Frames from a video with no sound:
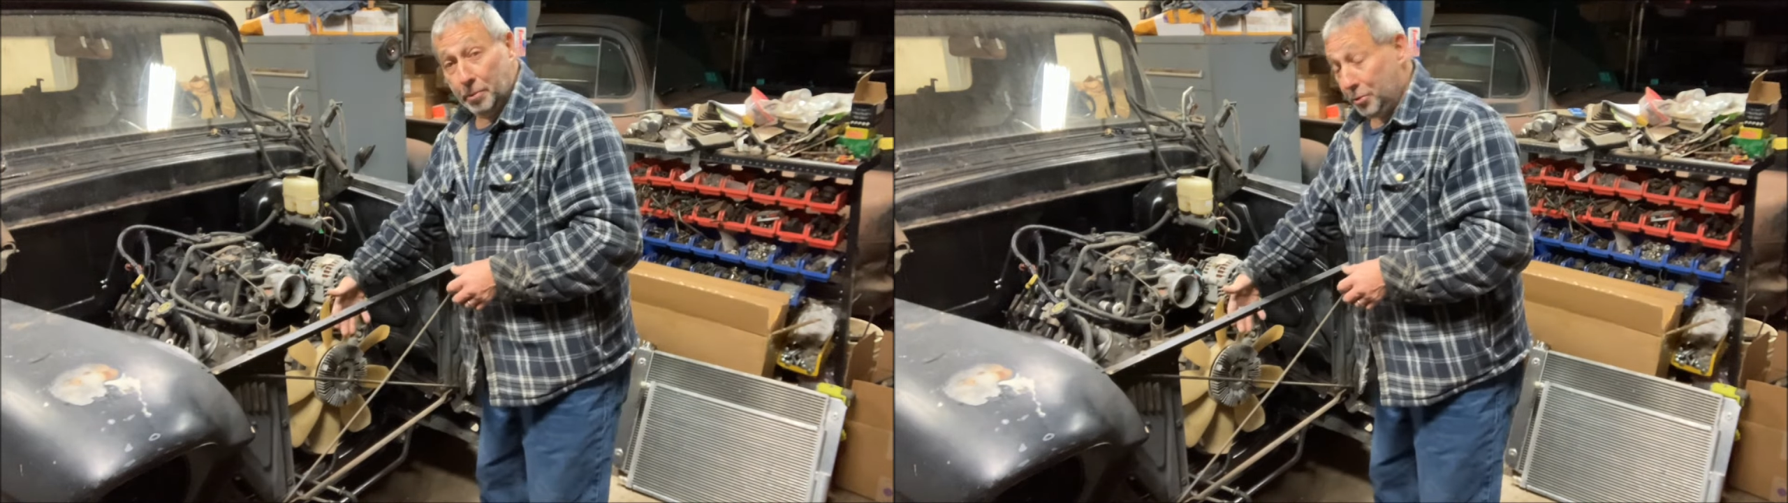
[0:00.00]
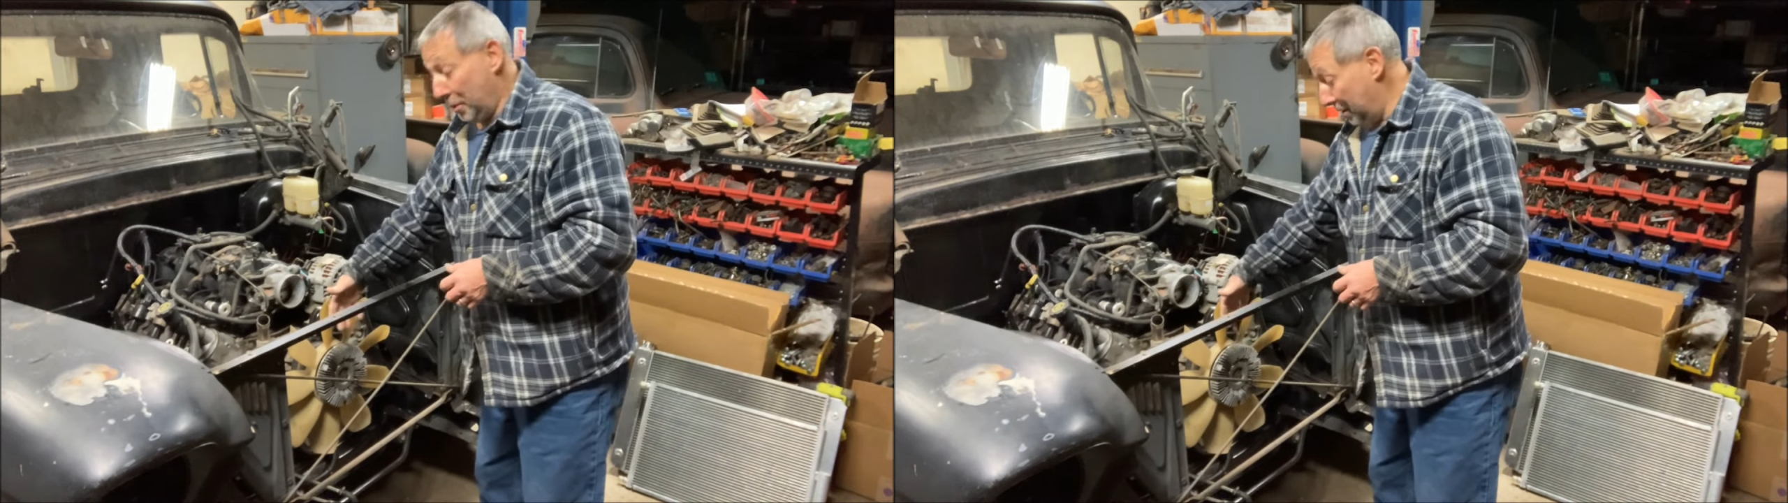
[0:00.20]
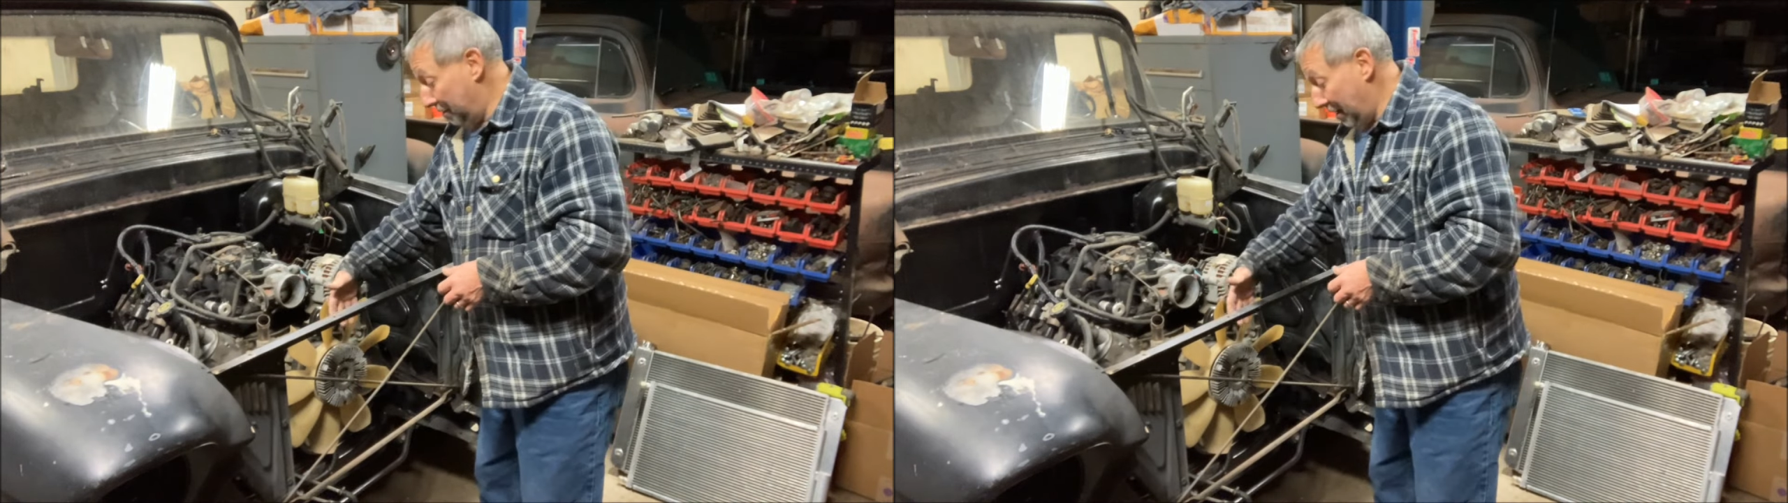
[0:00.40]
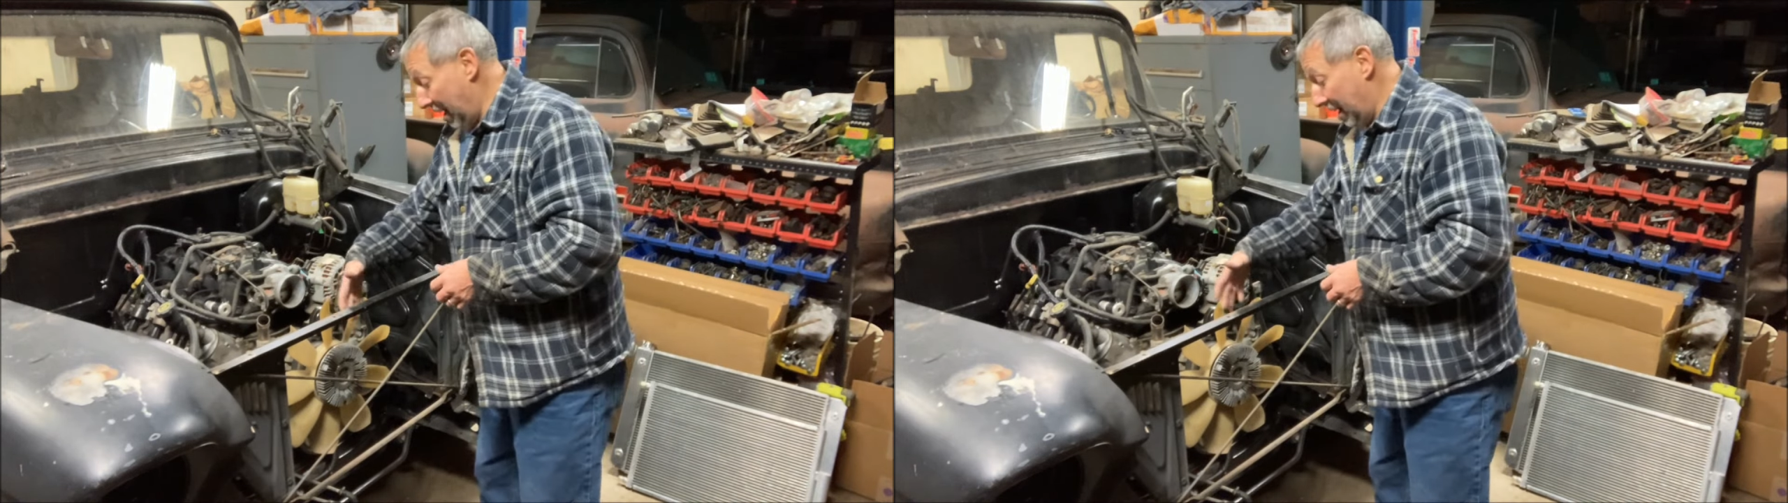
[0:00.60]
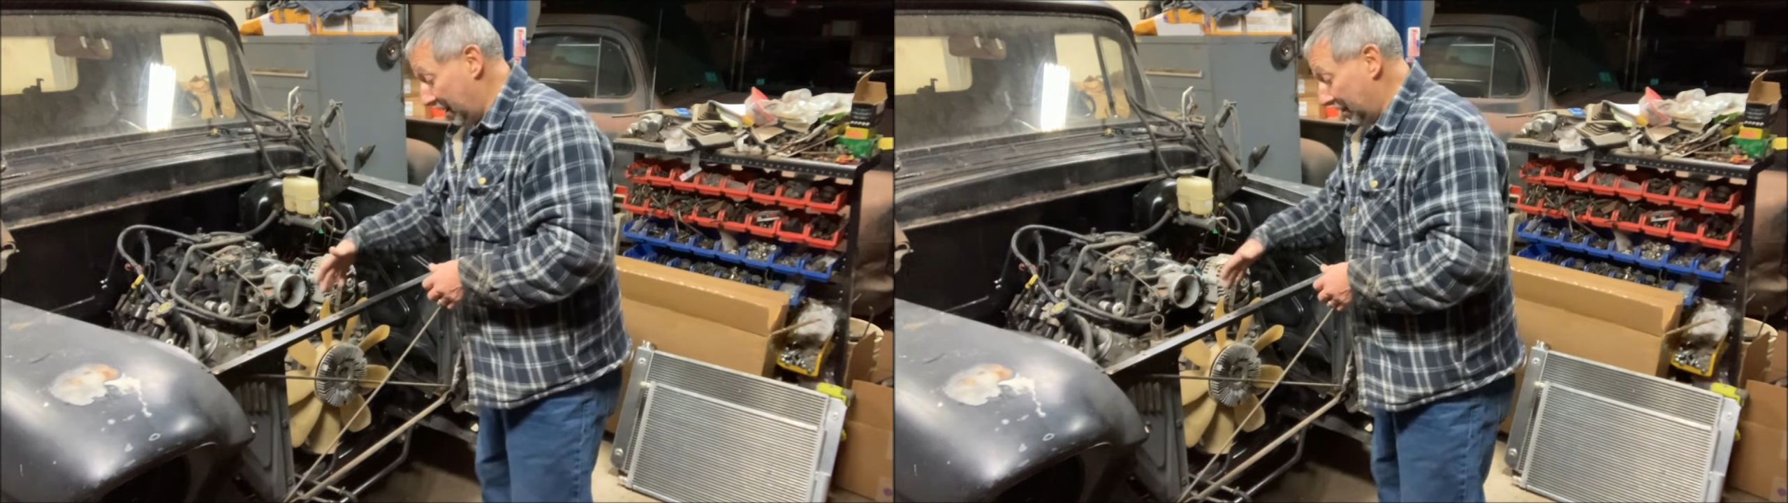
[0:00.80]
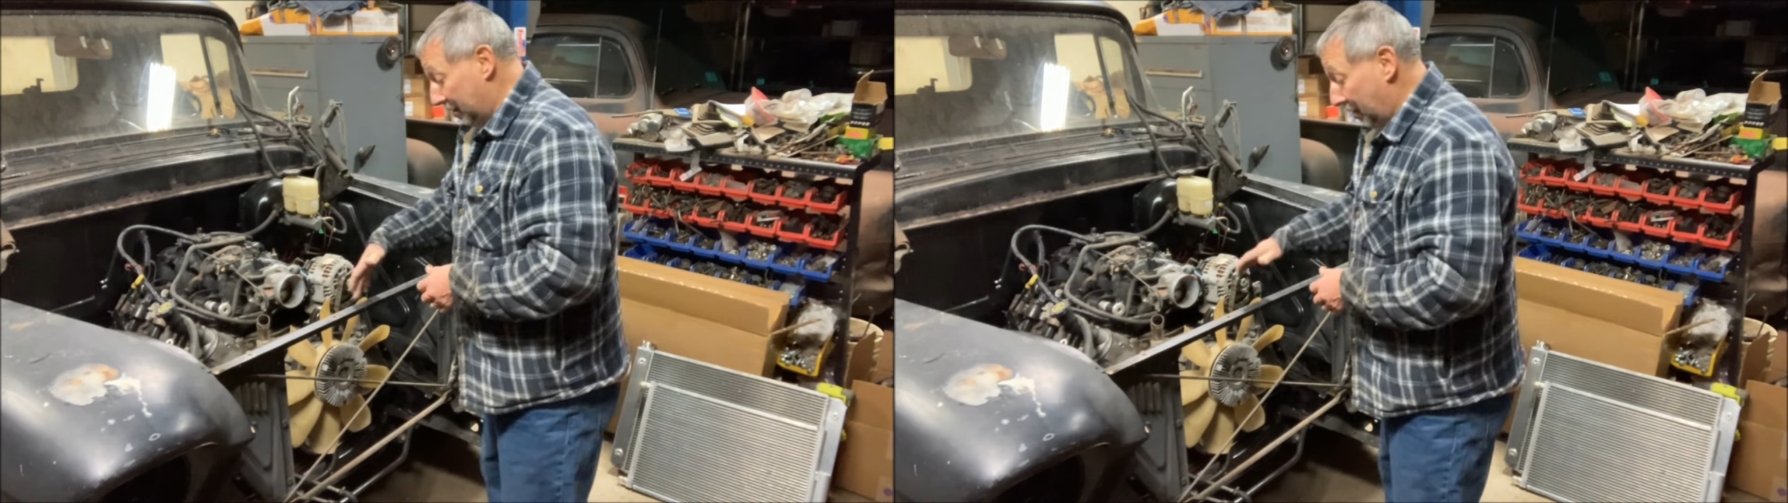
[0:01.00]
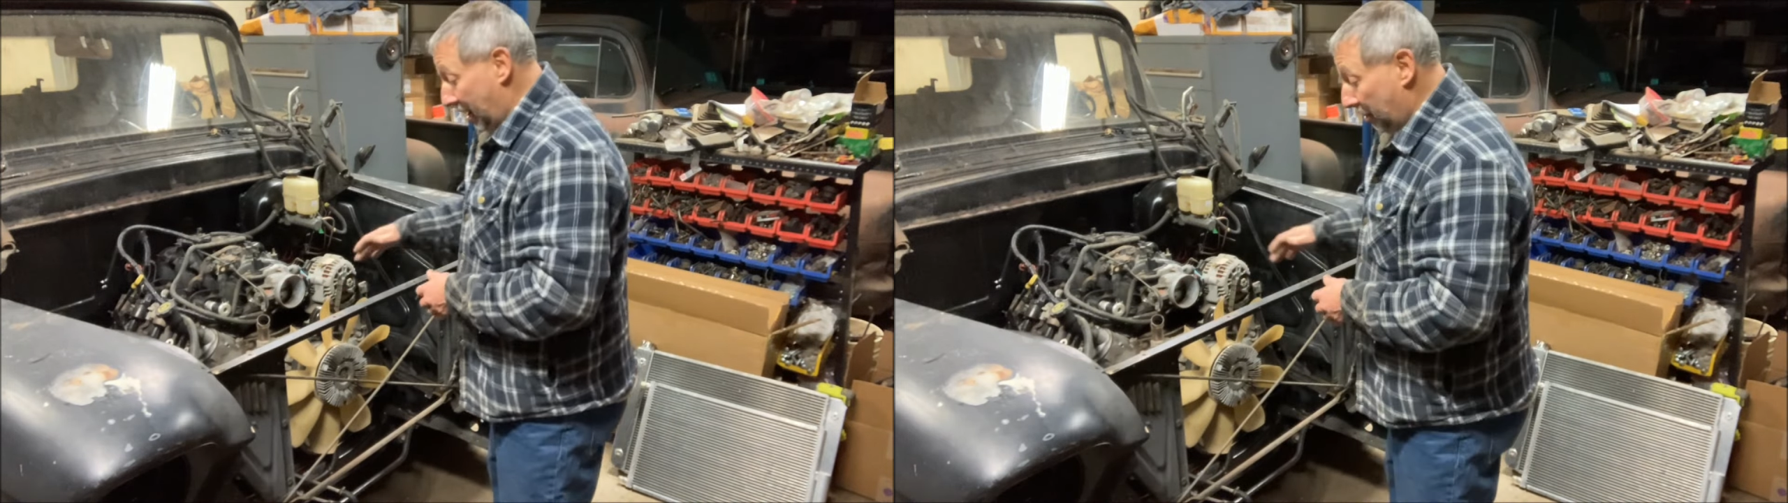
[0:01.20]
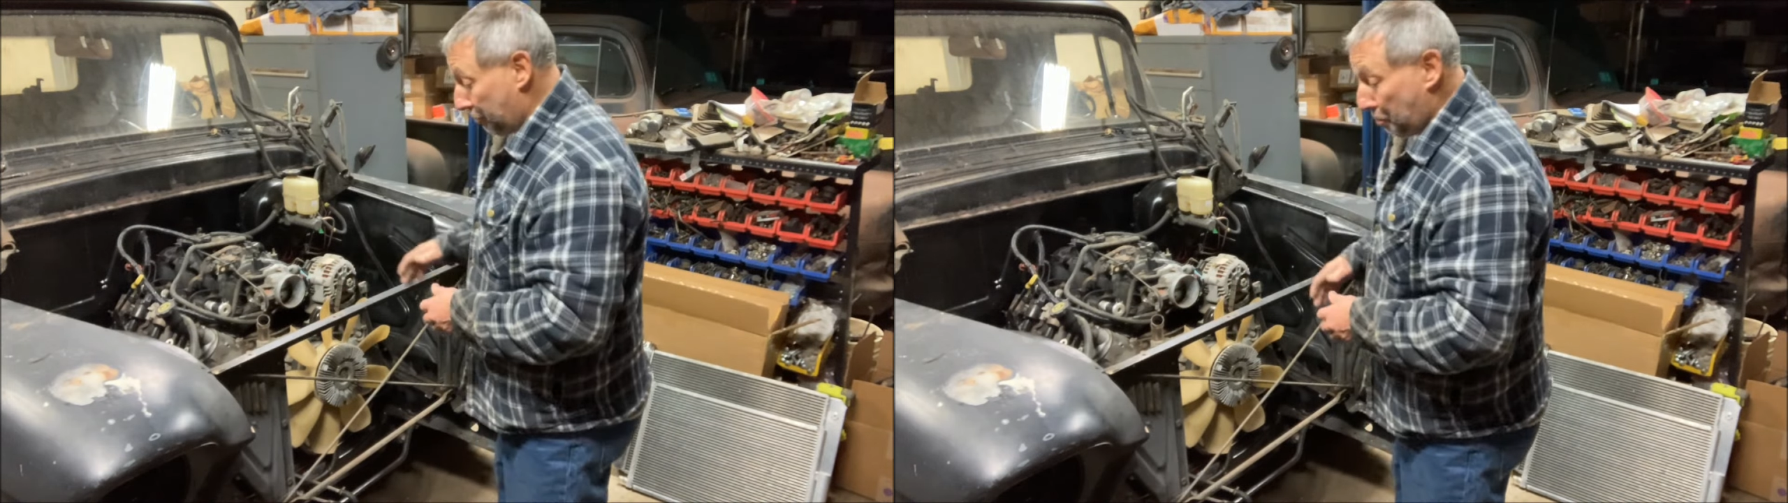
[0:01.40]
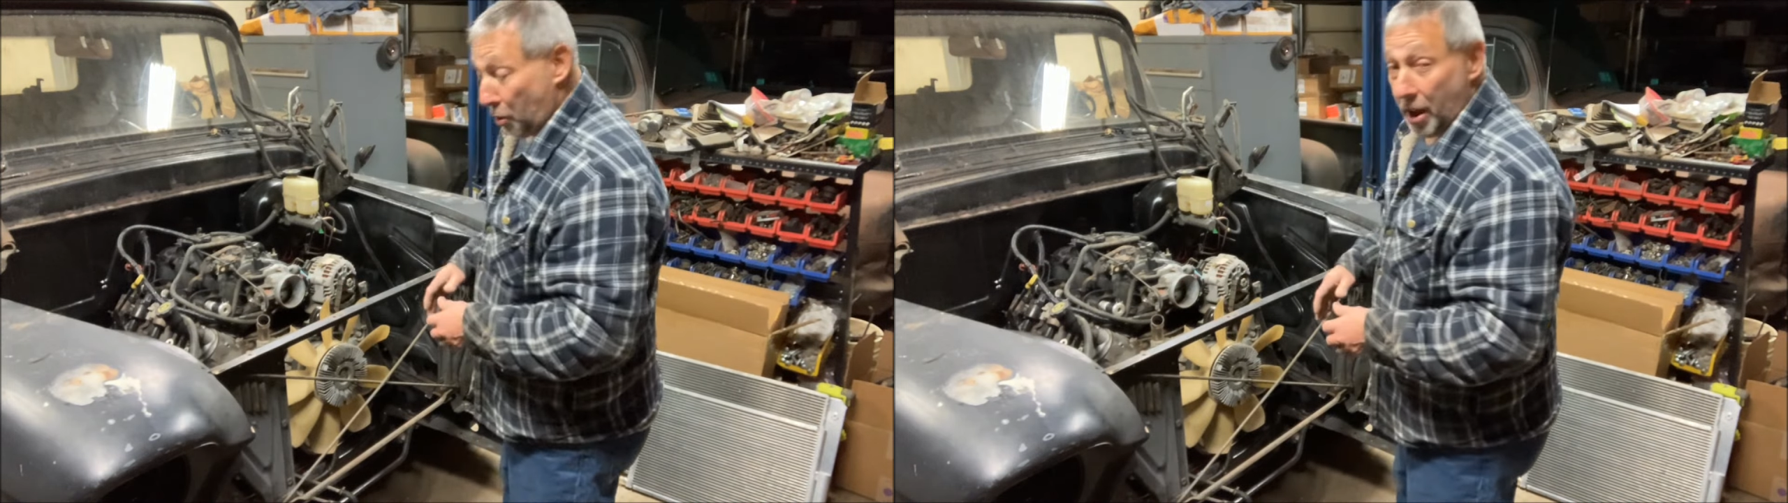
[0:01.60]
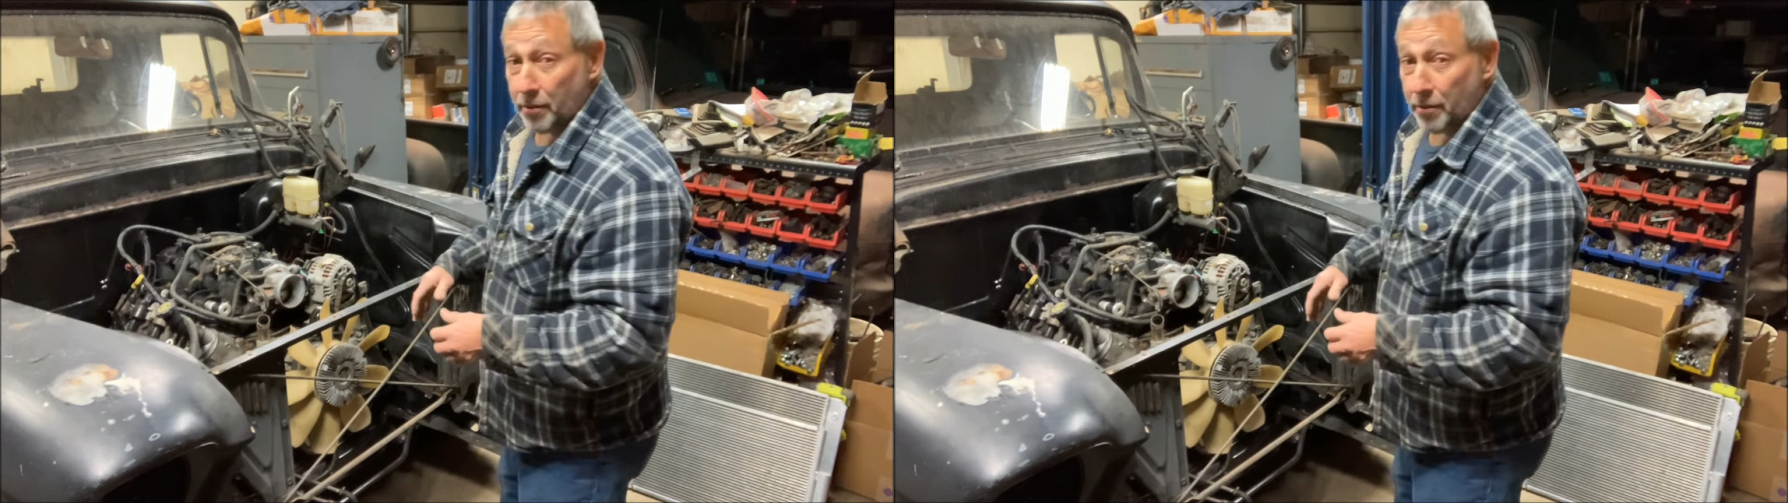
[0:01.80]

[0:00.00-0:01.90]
between the fan and the radiator support.